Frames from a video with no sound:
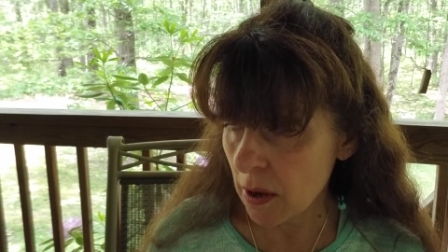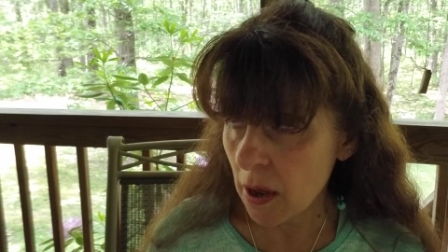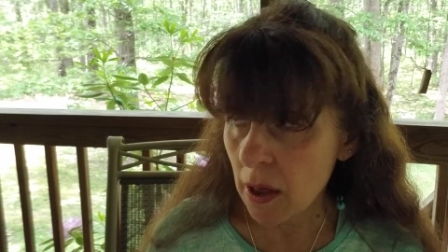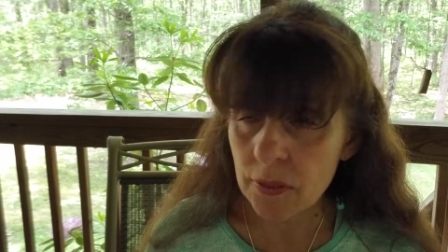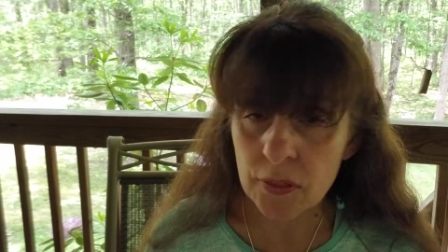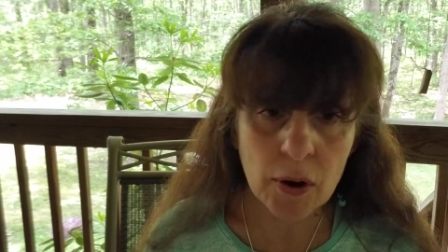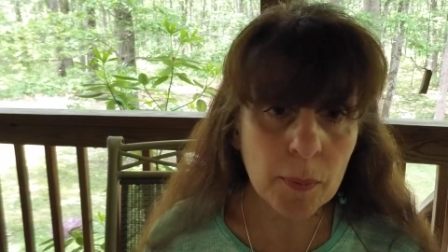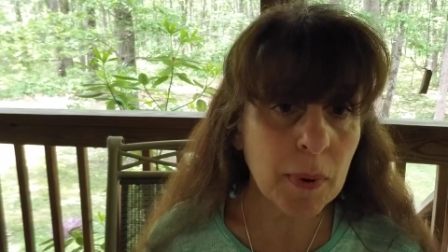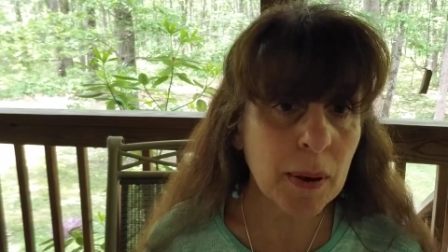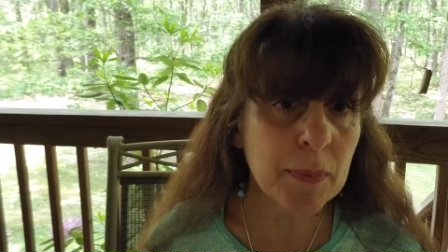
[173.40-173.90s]

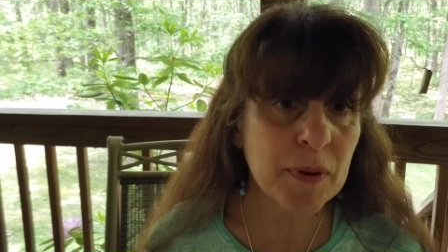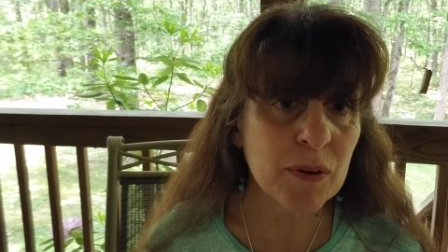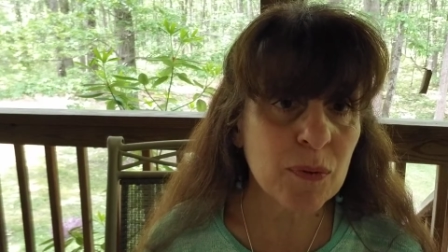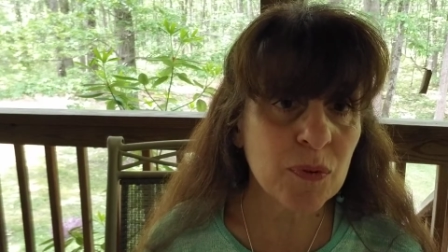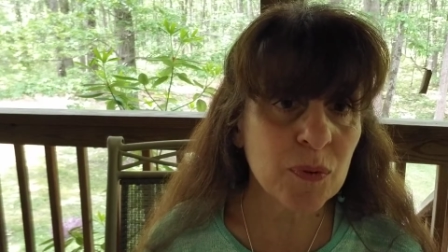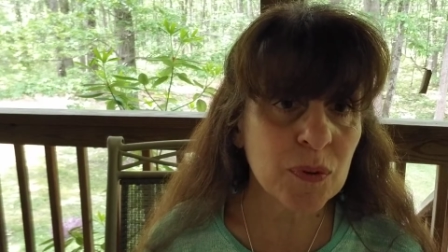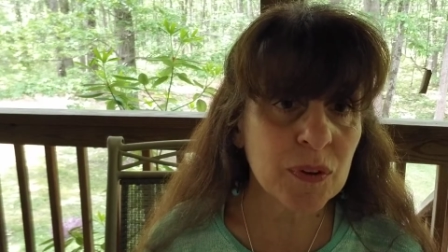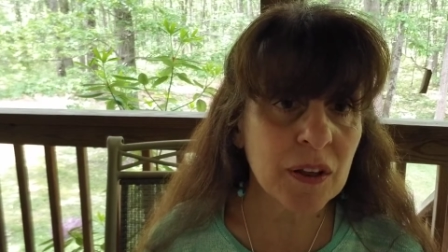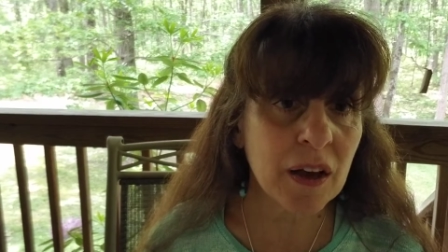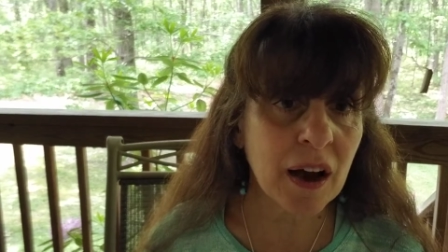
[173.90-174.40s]
there may
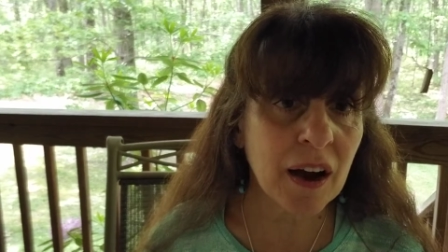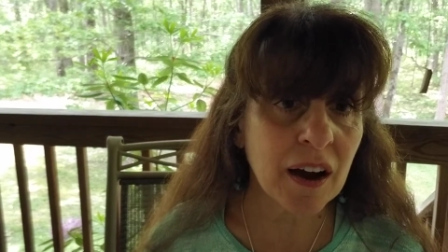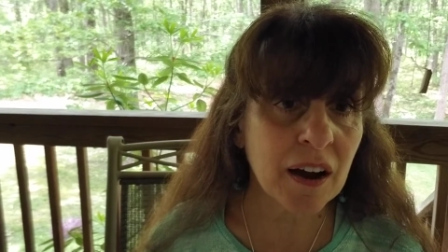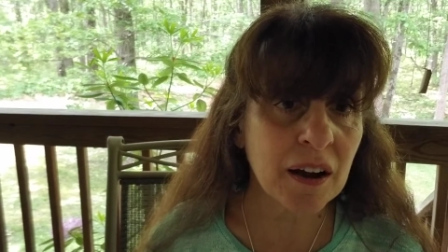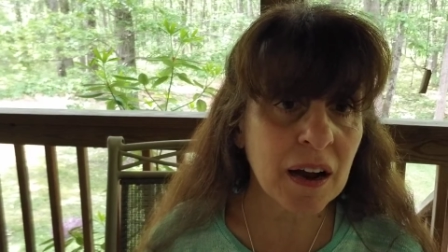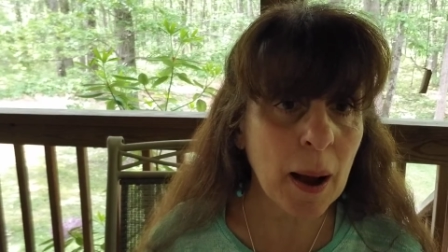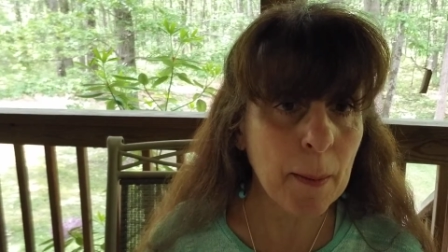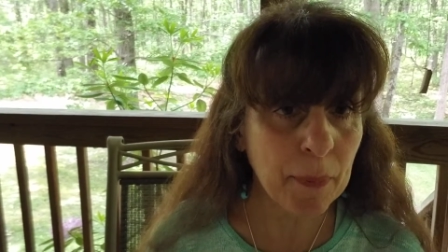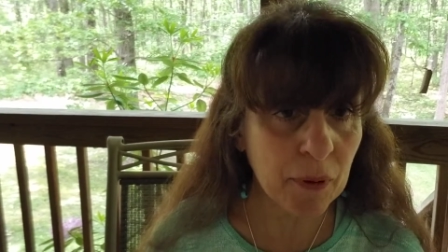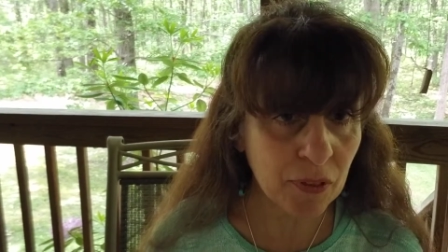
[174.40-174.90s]
be a
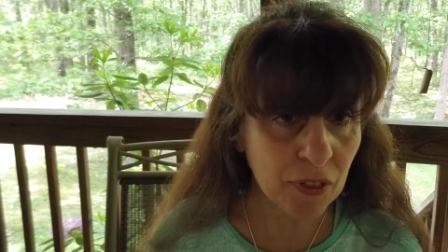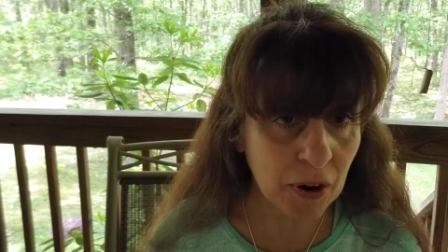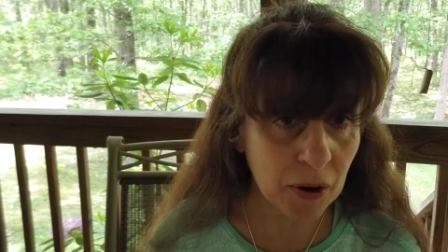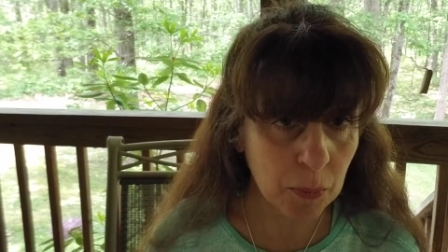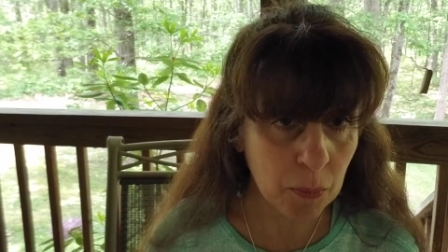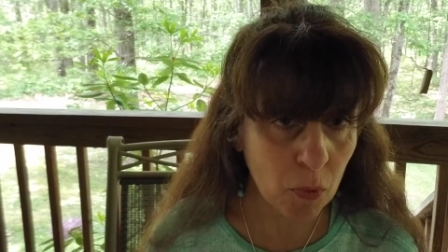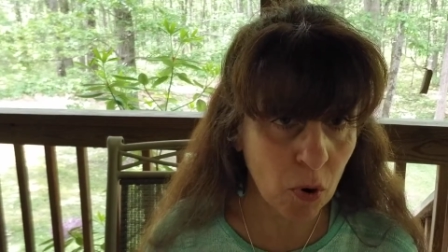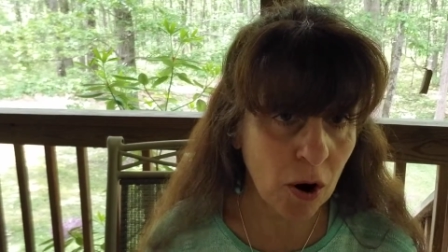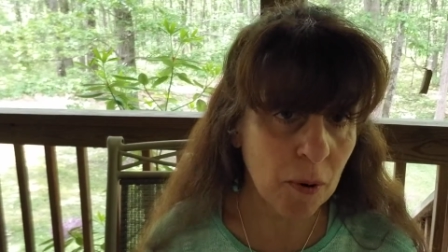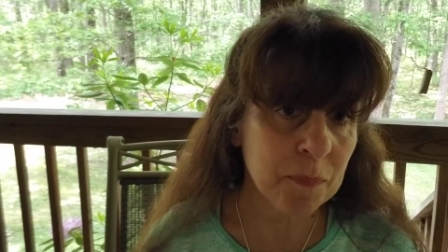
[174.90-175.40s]
couple that are
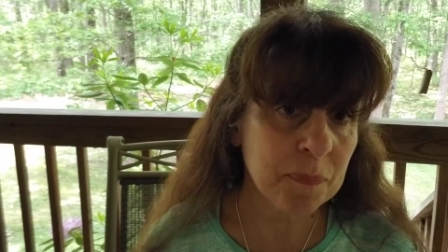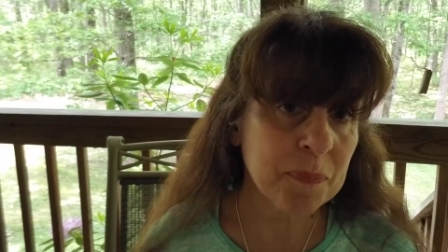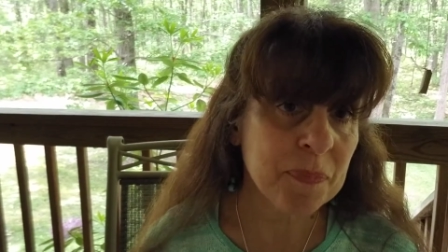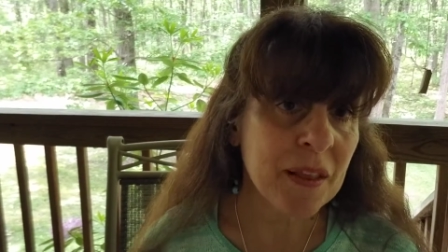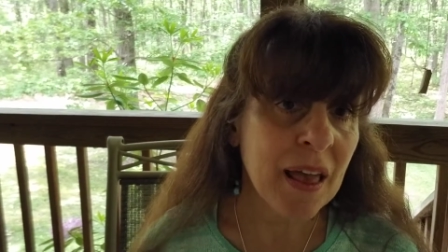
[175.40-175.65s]
more.